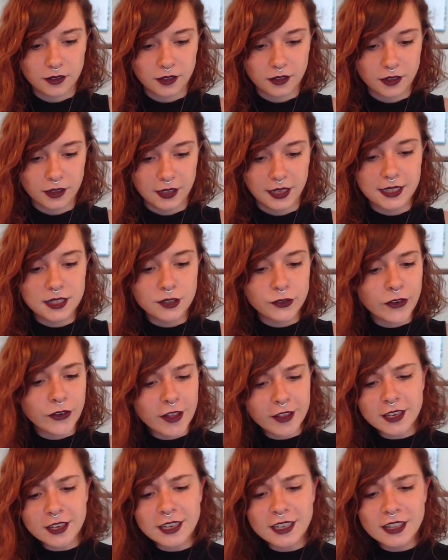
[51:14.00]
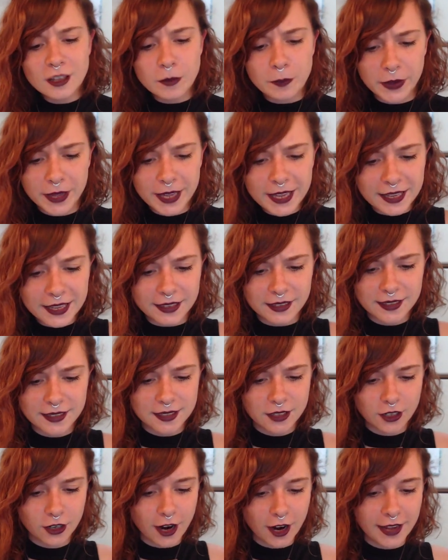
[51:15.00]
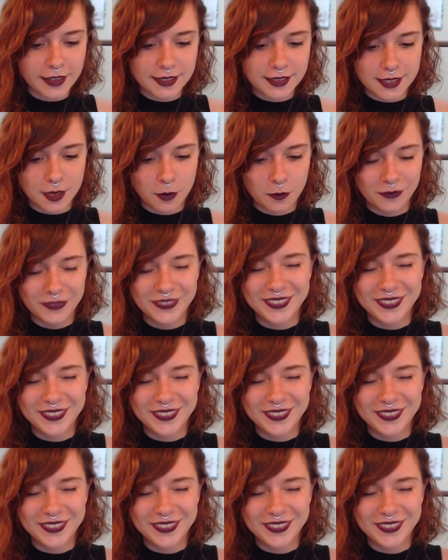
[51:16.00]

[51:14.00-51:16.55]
"He's fallen in the pit!" cried some.